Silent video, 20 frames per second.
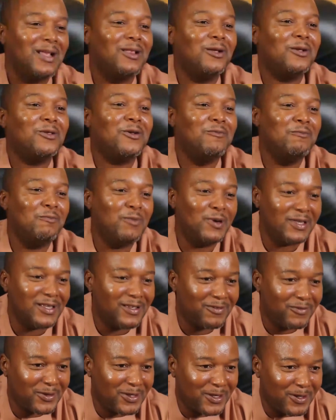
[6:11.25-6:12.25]
A lot of money
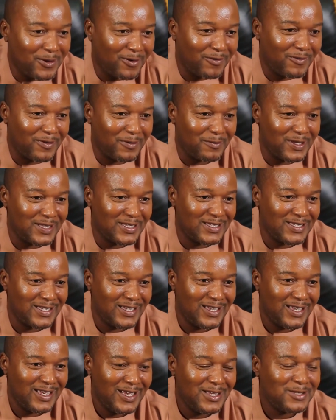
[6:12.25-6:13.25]
for the government.
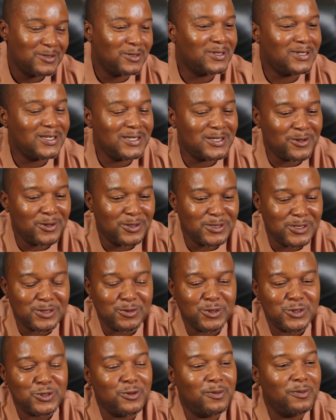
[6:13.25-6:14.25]
So this country is
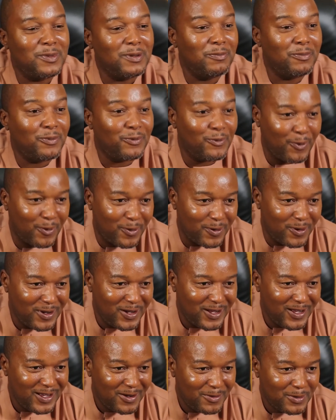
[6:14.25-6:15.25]
supposed to be poor.
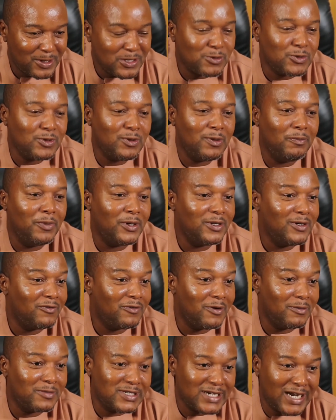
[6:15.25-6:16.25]
We're supposed to be borrowing
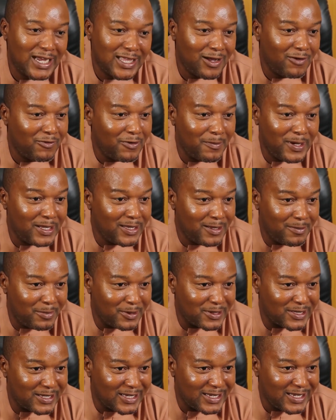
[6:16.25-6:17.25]
from China, from
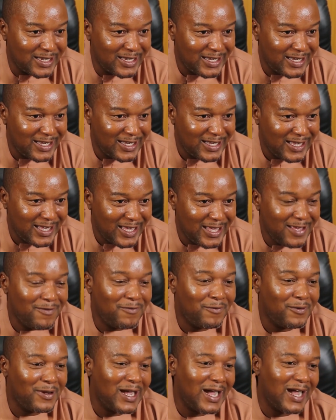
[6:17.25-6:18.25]
anybody,
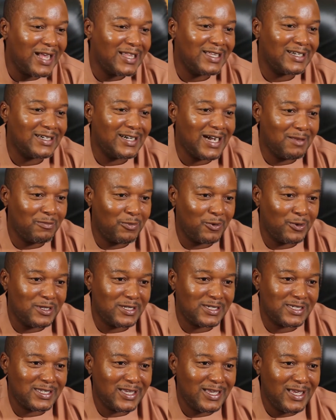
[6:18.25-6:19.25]
if we had the right
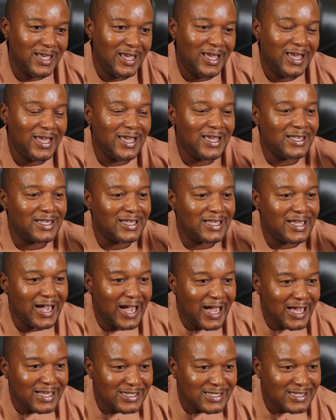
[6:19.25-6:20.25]
policy in
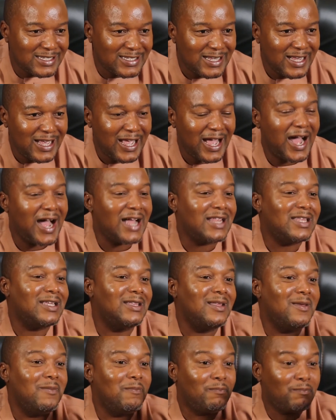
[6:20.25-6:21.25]
gas and
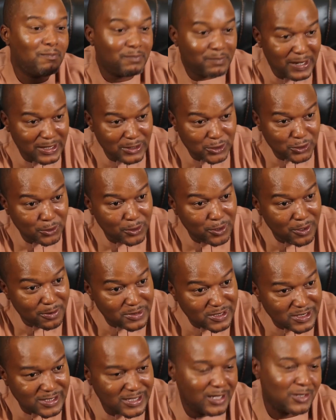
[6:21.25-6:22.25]
in the petroleum
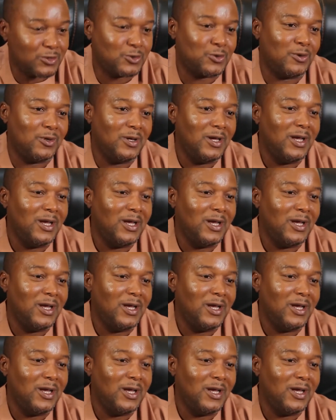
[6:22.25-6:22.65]
sector.